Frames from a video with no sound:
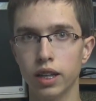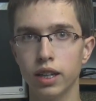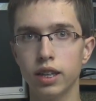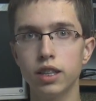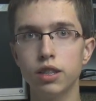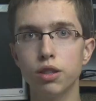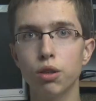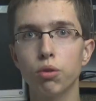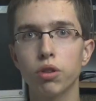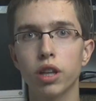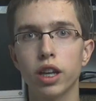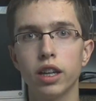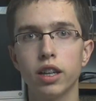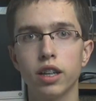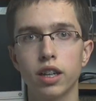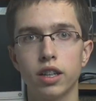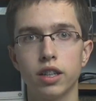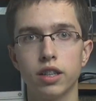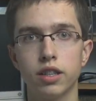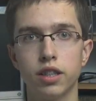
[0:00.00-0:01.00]
is to
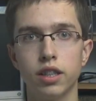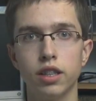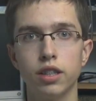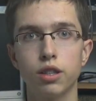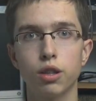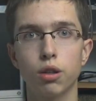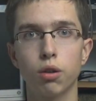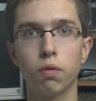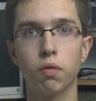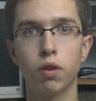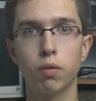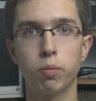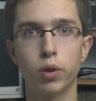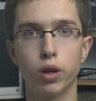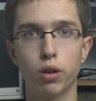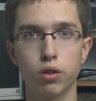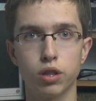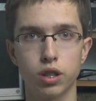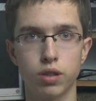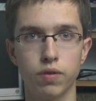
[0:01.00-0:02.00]
take a resistor of
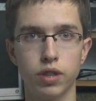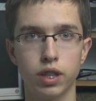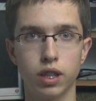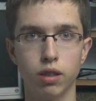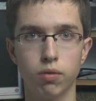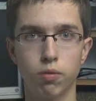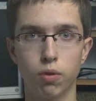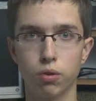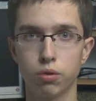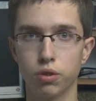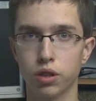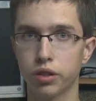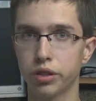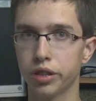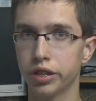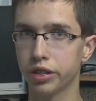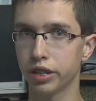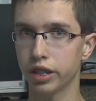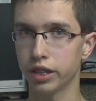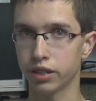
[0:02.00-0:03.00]
approximately wanted
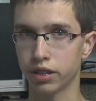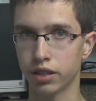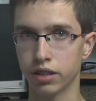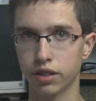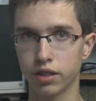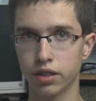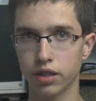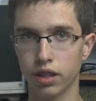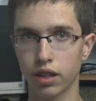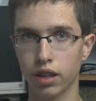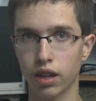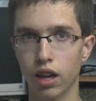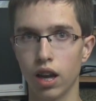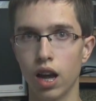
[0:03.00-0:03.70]
resistance.